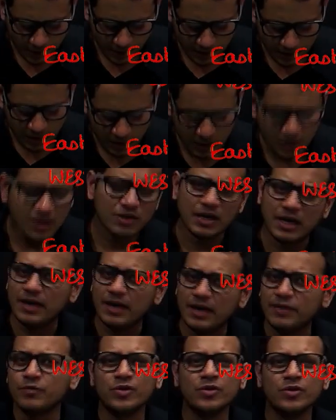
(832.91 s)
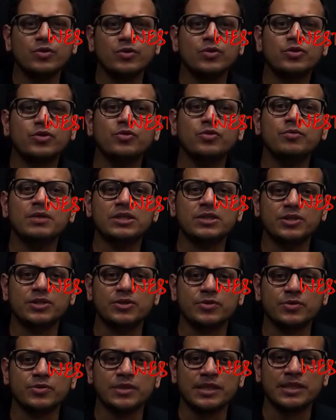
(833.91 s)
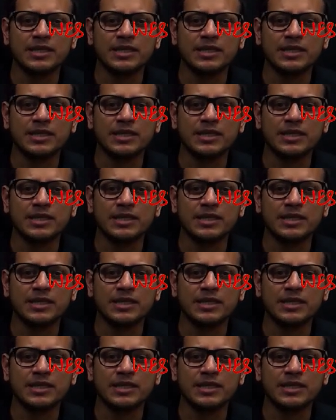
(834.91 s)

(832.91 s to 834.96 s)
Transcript: I won't go too much into detail,